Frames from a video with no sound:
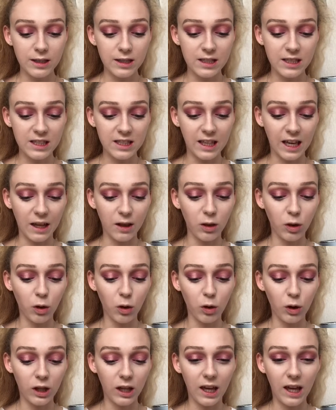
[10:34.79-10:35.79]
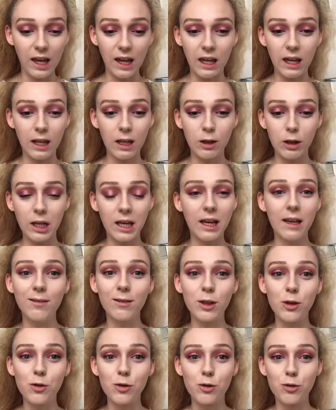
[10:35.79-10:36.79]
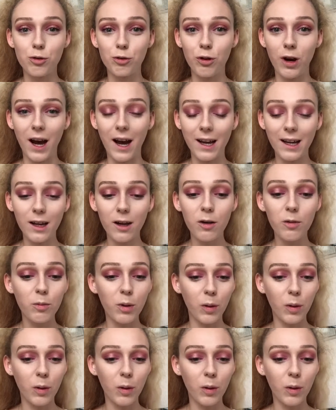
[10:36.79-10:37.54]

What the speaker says: skin look even drier?